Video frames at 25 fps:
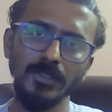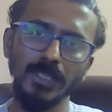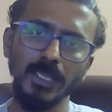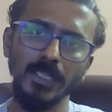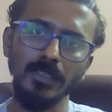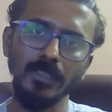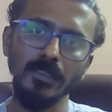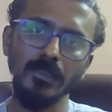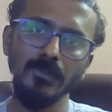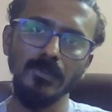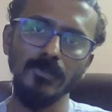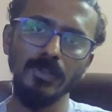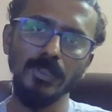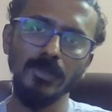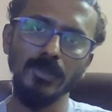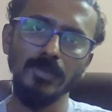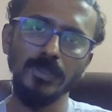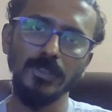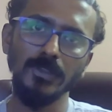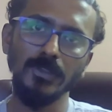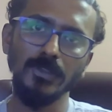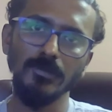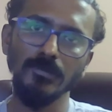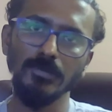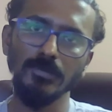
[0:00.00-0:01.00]
channel will
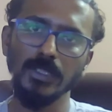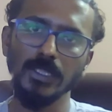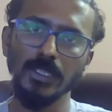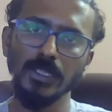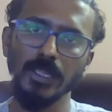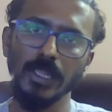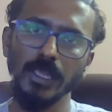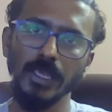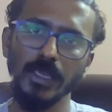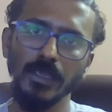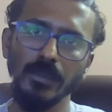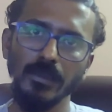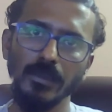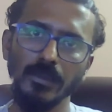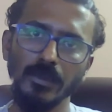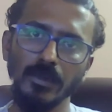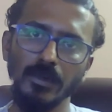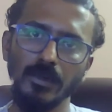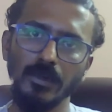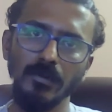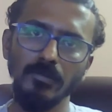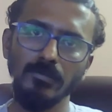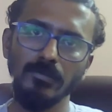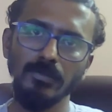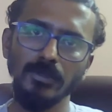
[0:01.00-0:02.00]
be something like
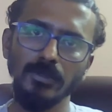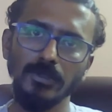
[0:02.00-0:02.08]
uh,